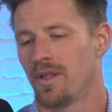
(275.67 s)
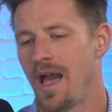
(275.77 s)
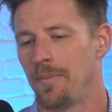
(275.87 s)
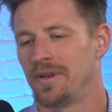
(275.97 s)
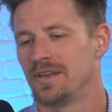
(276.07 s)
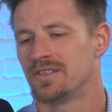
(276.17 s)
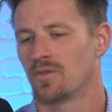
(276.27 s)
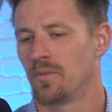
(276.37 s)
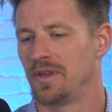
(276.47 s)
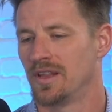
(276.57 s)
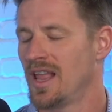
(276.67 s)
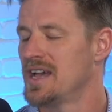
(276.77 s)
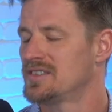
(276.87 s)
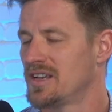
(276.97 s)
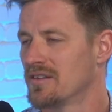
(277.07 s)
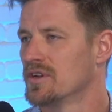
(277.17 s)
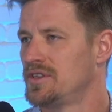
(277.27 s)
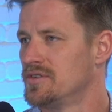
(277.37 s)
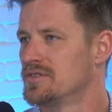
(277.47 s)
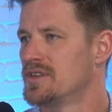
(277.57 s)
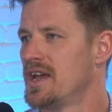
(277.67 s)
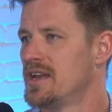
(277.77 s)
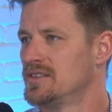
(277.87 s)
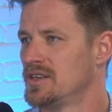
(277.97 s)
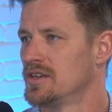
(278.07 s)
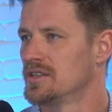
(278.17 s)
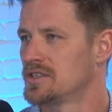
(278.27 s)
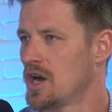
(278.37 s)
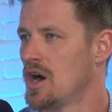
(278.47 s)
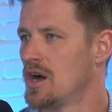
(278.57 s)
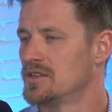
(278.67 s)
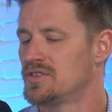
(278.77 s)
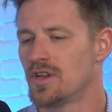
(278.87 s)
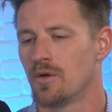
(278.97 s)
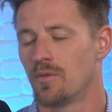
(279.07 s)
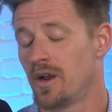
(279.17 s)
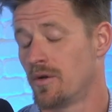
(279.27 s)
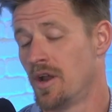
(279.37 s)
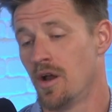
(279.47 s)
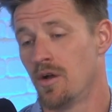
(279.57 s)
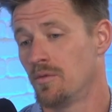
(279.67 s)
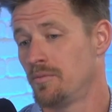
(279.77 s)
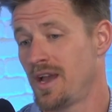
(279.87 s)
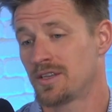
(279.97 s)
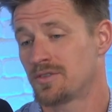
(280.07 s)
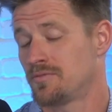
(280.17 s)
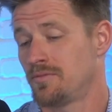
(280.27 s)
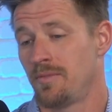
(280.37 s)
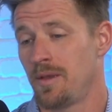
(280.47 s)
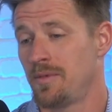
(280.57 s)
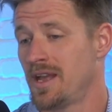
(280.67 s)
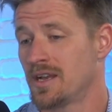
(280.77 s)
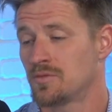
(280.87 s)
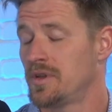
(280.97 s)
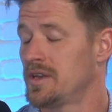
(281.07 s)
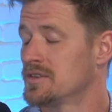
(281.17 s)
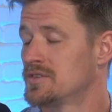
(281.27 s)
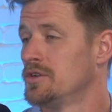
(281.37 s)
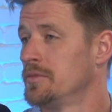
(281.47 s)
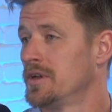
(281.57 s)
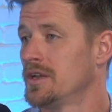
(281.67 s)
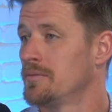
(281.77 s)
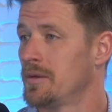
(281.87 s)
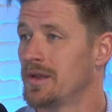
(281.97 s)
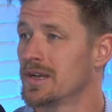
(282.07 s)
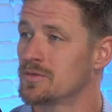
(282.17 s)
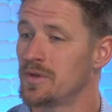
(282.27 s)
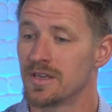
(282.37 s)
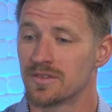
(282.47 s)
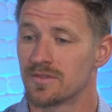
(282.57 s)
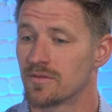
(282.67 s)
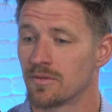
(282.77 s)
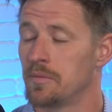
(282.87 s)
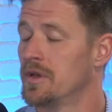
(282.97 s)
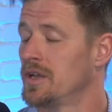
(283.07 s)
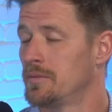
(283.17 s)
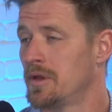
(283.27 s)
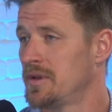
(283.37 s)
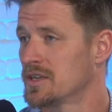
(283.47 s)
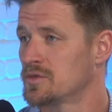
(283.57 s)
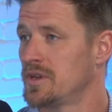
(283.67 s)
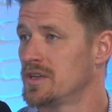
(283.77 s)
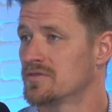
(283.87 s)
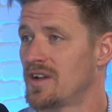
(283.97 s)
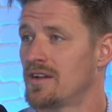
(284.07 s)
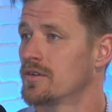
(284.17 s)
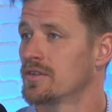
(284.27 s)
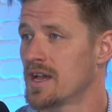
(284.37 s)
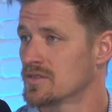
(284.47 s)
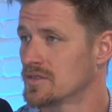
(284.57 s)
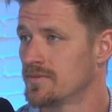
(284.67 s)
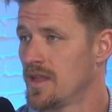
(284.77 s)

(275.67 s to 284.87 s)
will happen is there will be less every Tuesday until it's gone. So we don't know. Maybe next week is $2 million. Maybe next week is $3 million. Maybe next week is $500,000.